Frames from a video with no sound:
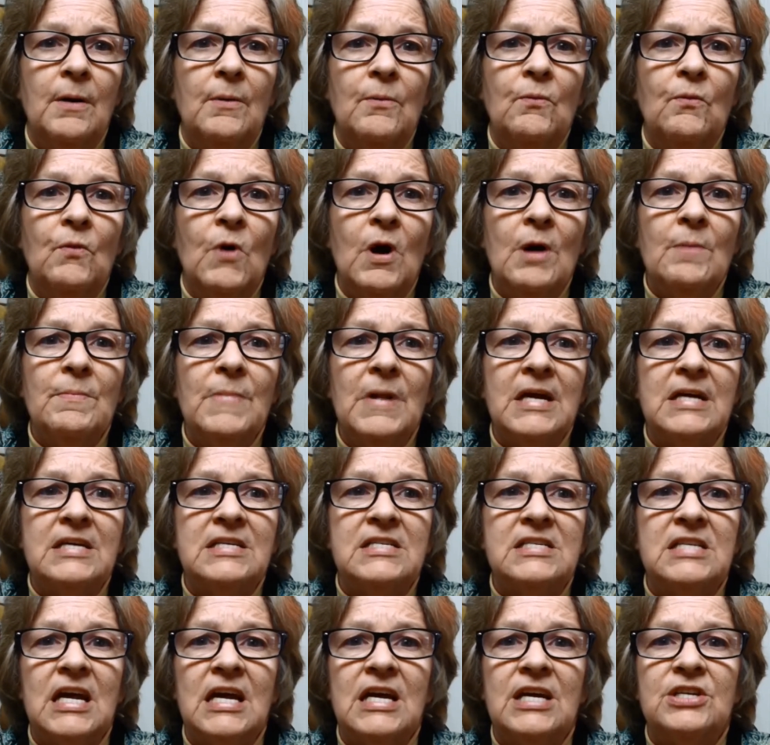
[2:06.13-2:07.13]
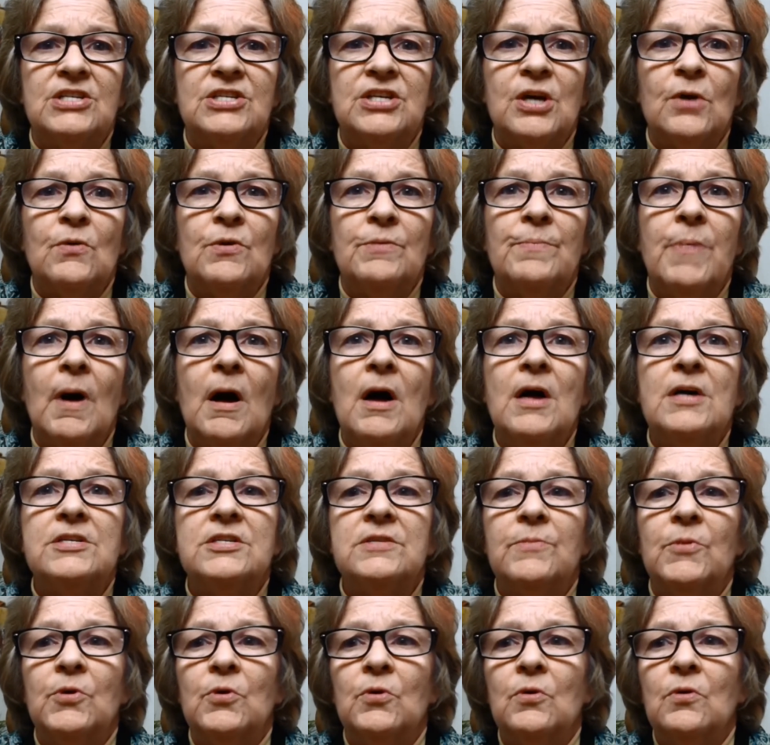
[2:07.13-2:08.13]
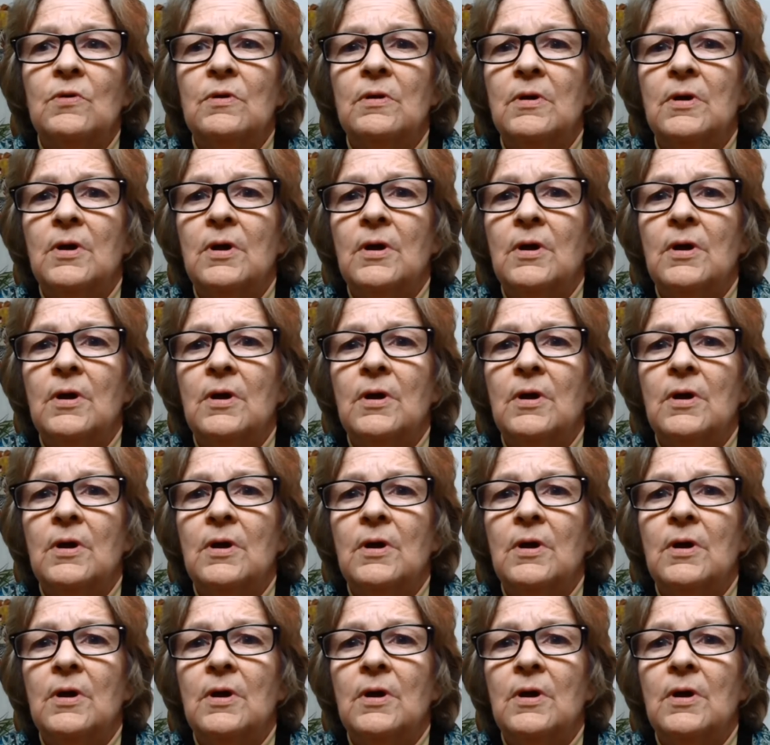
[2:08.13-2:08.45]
What makes things so impossible